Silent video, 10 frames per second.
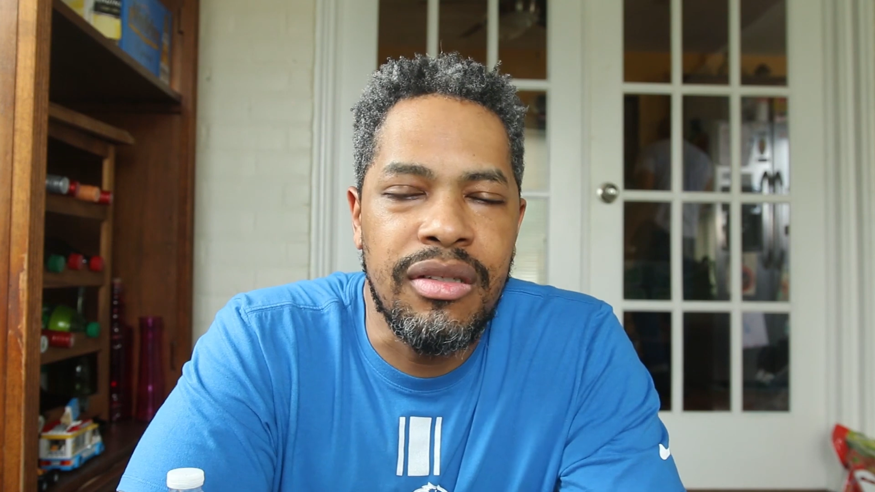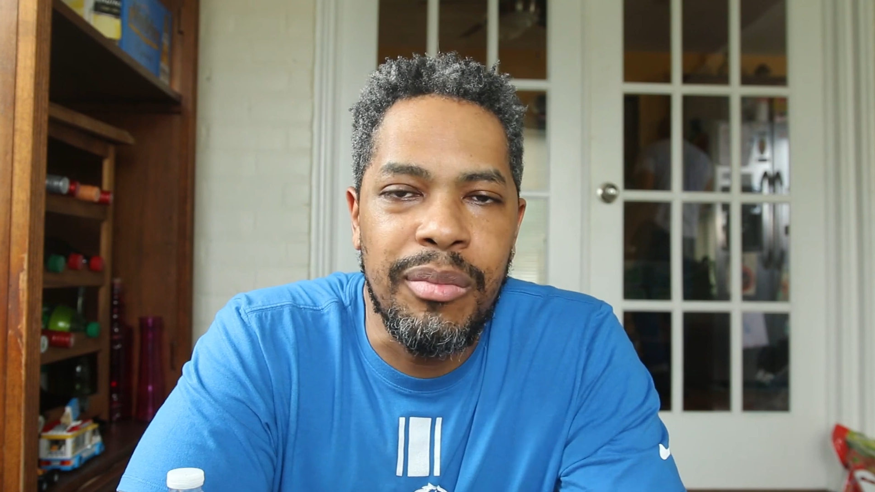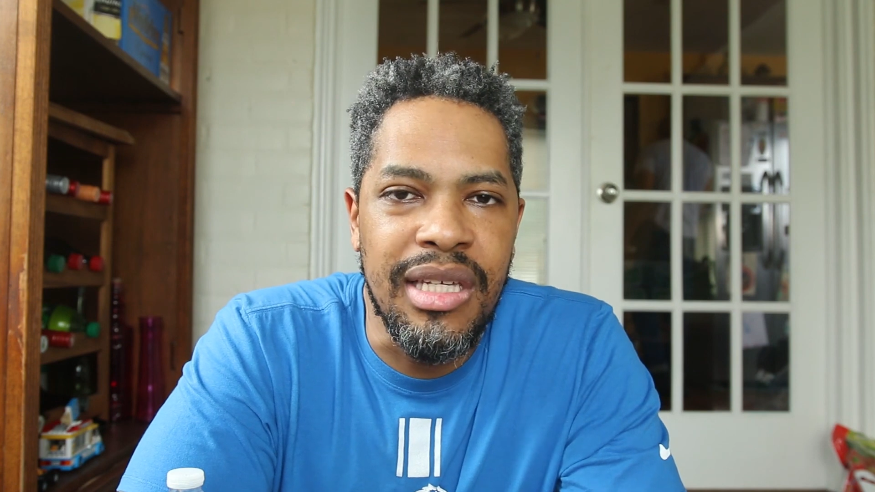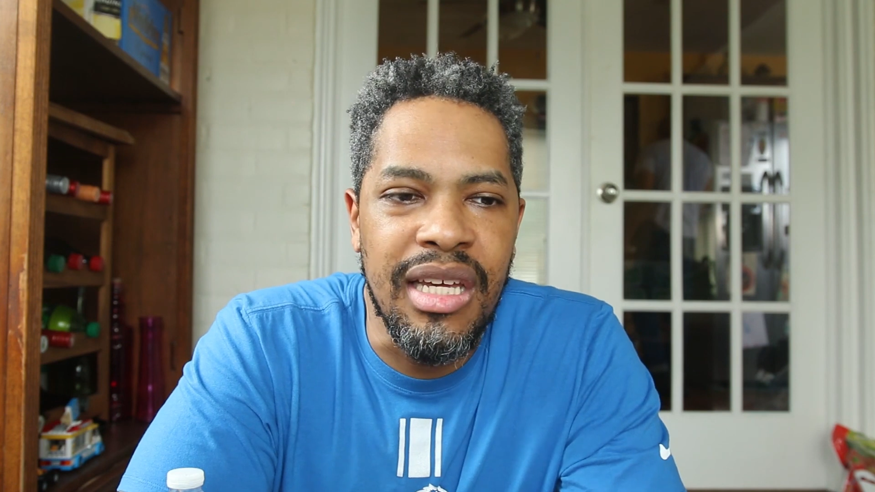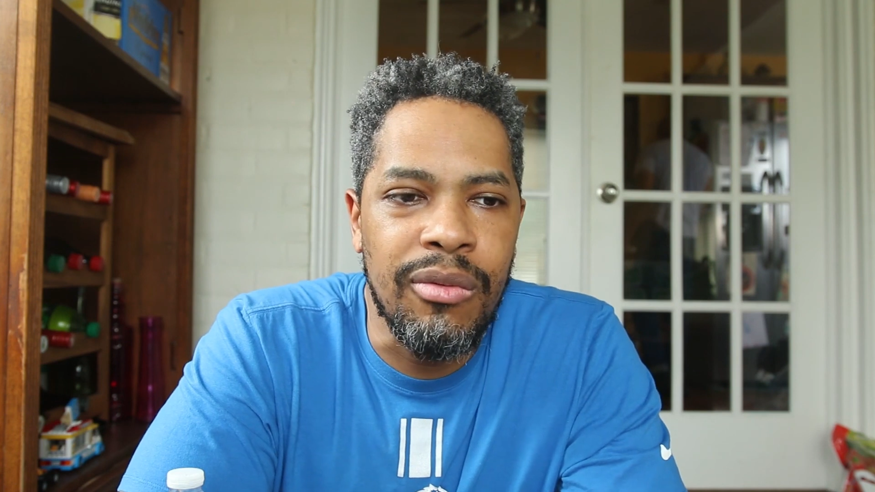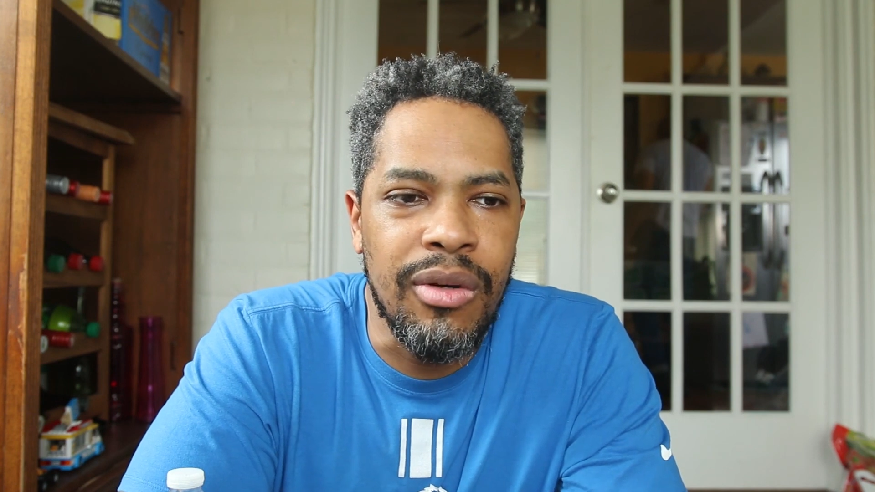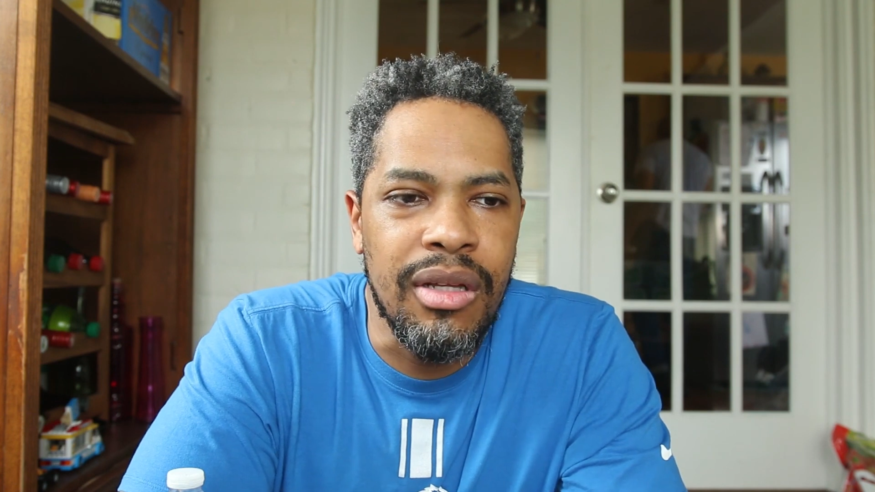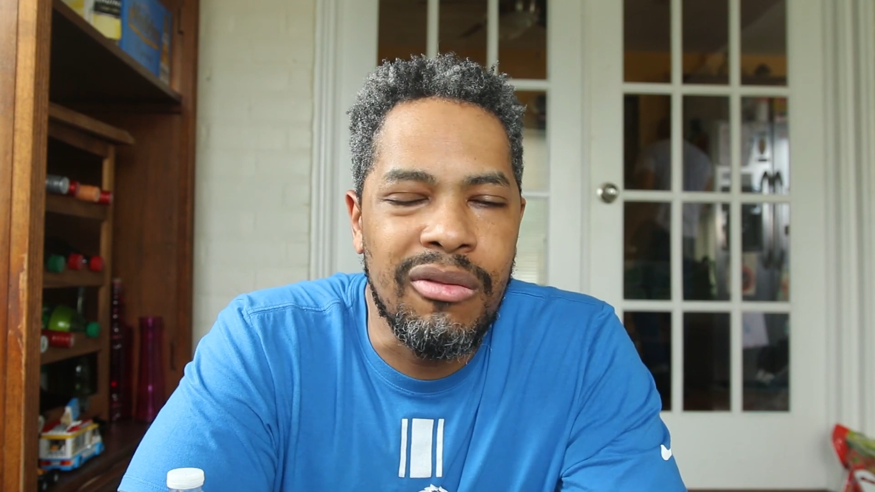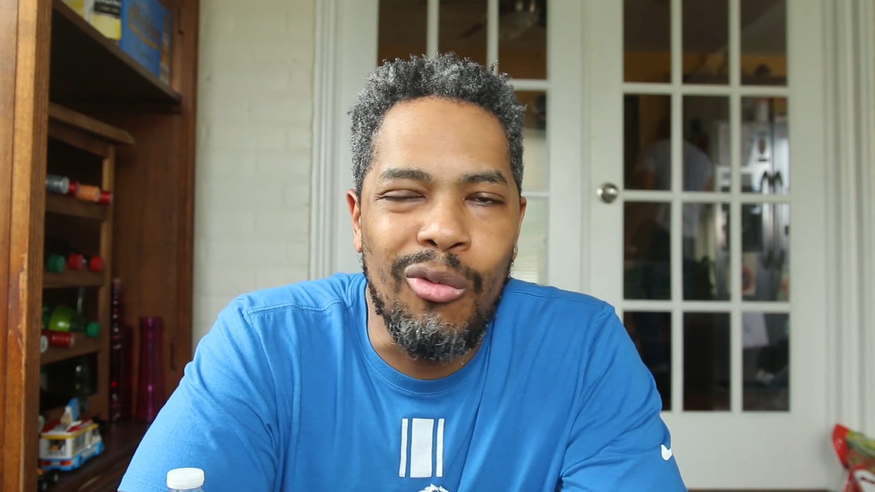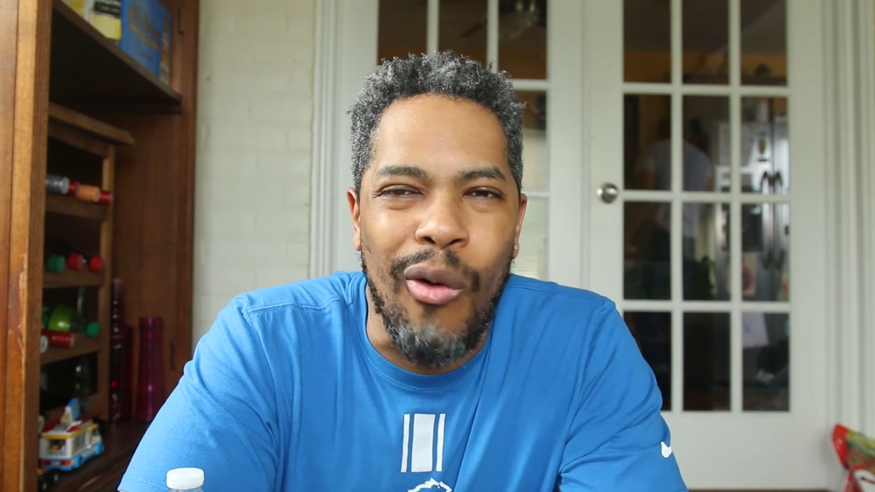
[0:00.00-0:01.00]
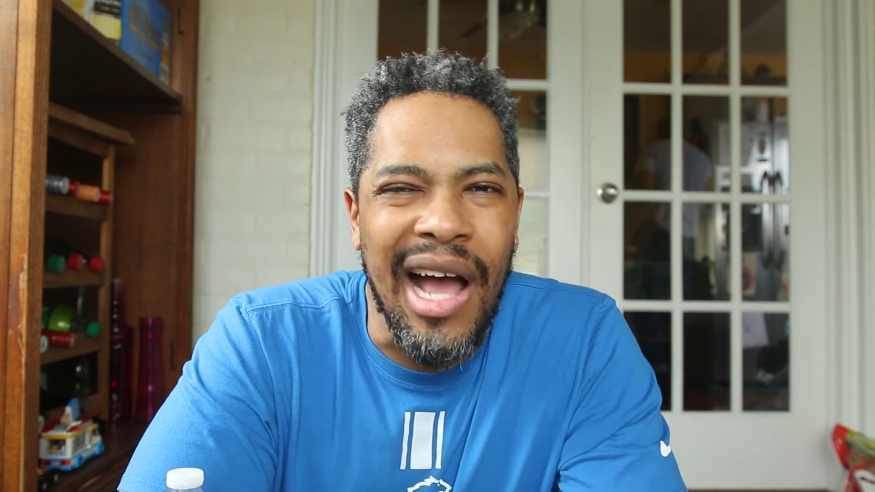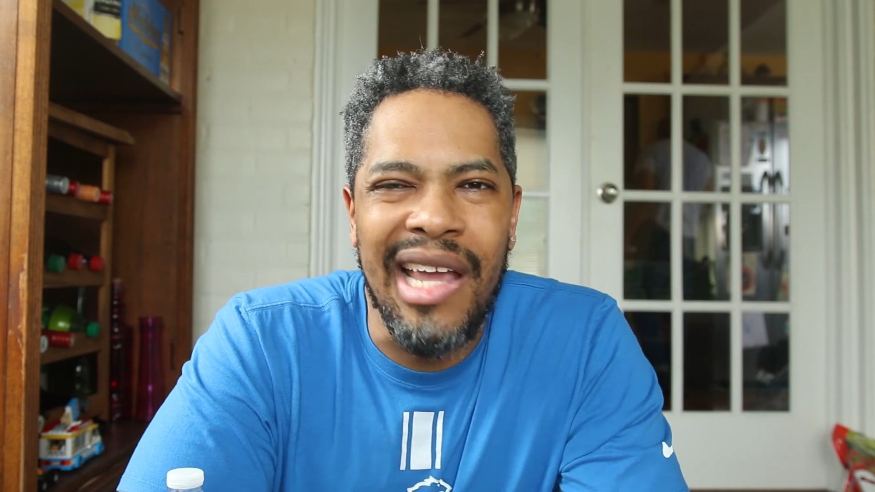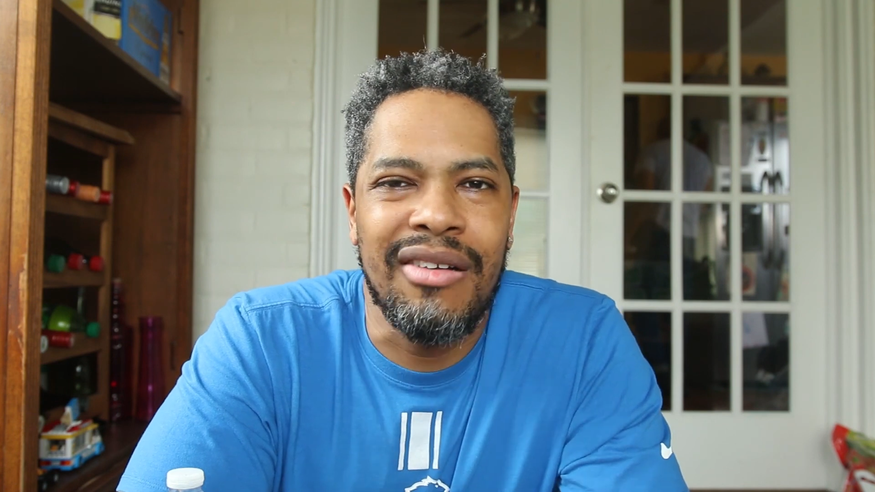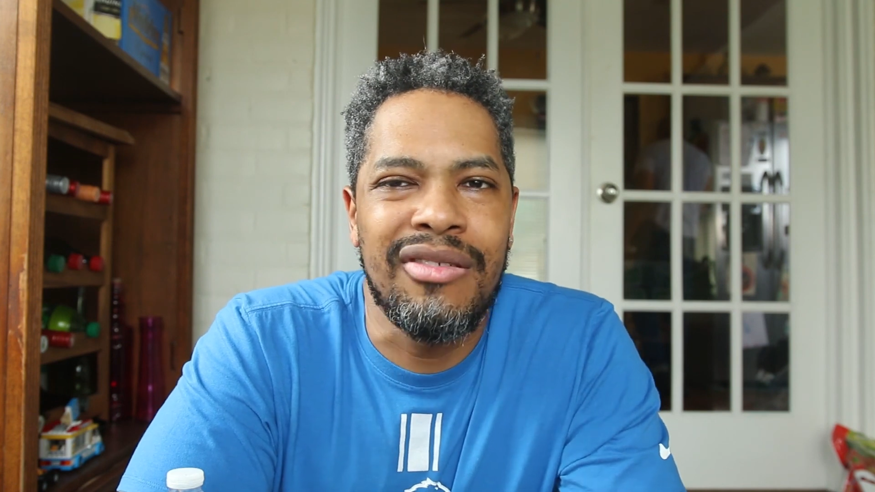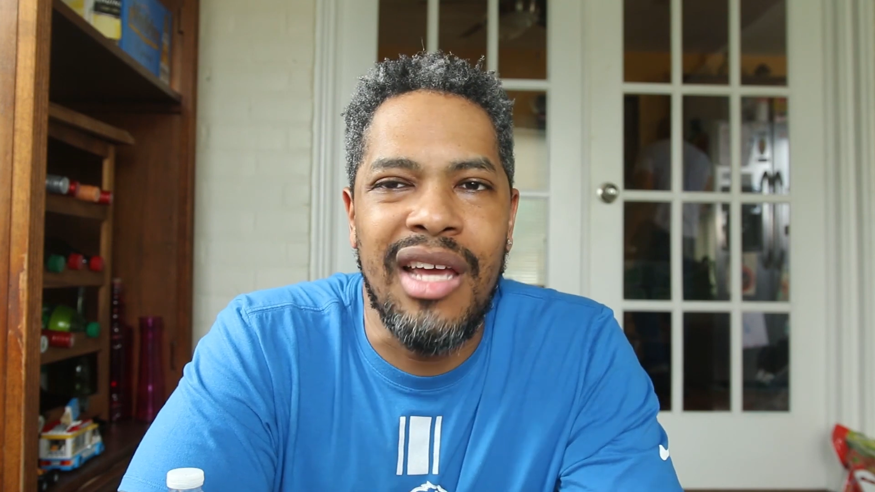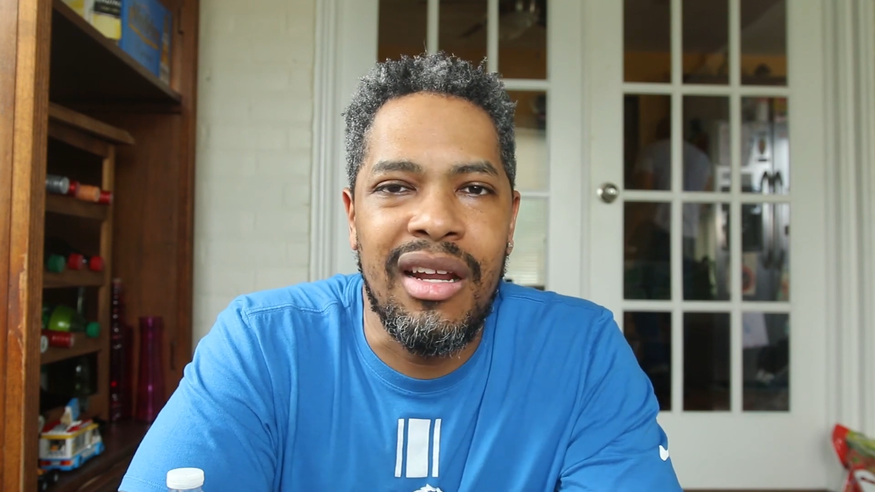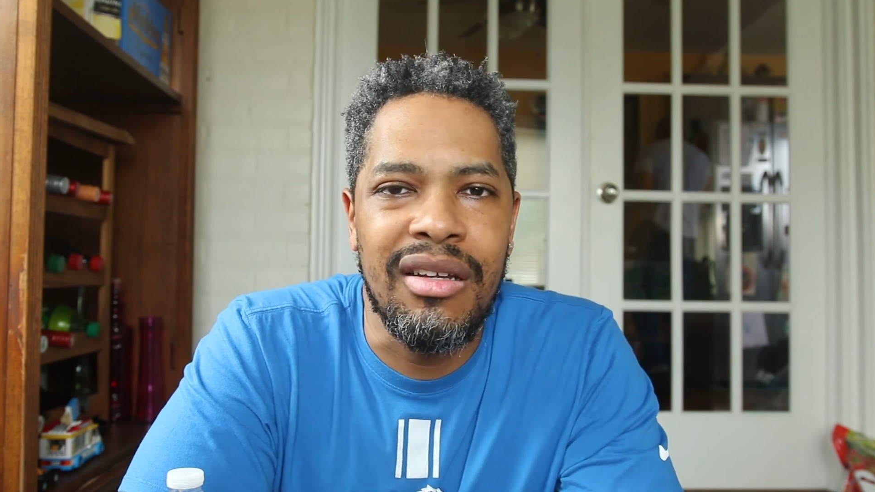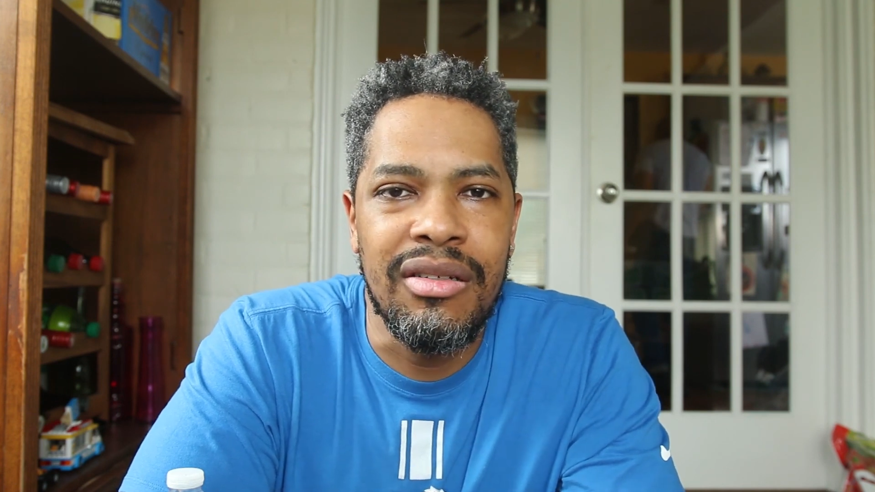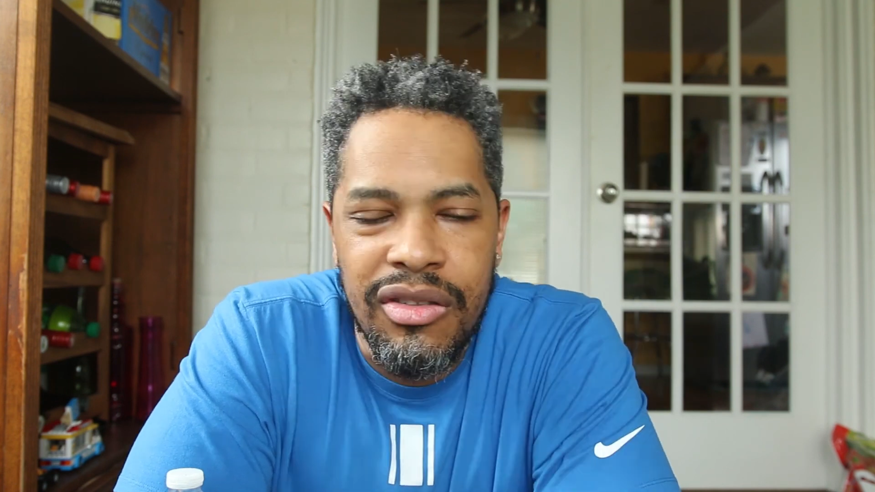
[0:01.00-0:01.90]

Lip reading: to begin with, why entertain it?